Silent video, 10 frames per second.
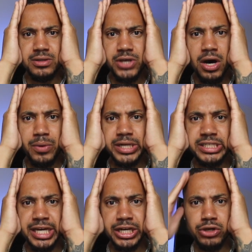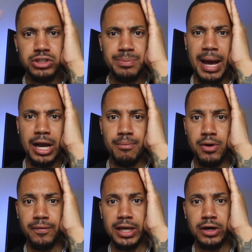So what is she gonna do? She probably gonna
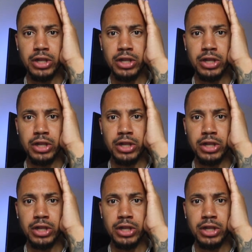move a little